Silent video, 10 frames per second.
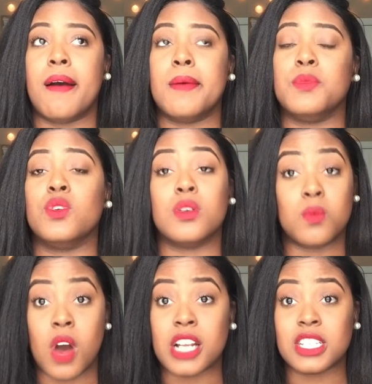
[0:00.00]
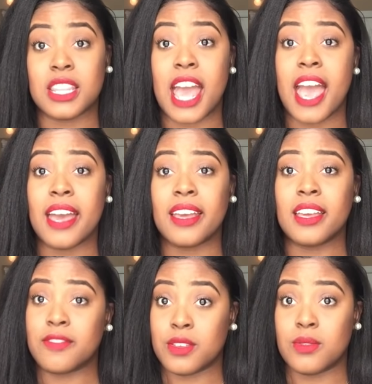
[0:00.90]
You can watch that
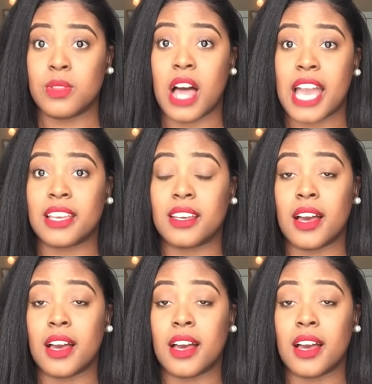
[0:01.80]
if you like